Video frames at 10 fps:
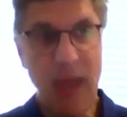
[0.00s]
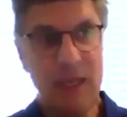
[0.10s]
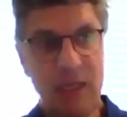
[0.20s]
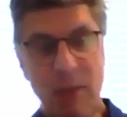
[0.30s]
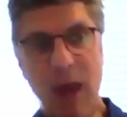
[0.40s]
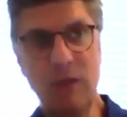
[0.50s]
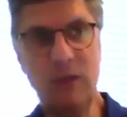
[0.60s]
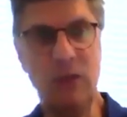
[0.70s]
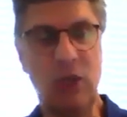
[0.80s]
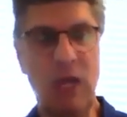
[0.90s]
Some
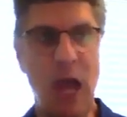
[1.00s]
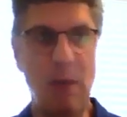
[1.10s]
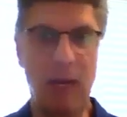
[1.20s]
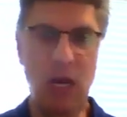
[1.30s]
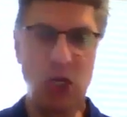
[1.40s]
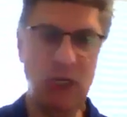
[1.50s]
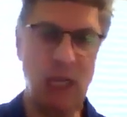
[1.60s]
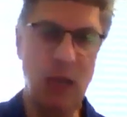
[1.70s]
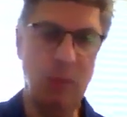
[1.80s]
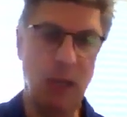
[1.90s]
houses are combination
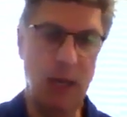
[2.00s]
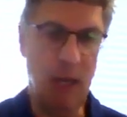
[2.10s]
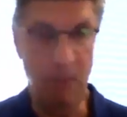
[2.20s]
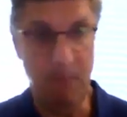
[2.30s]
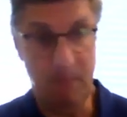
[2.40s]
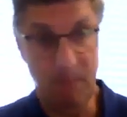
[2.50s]
gable and hip.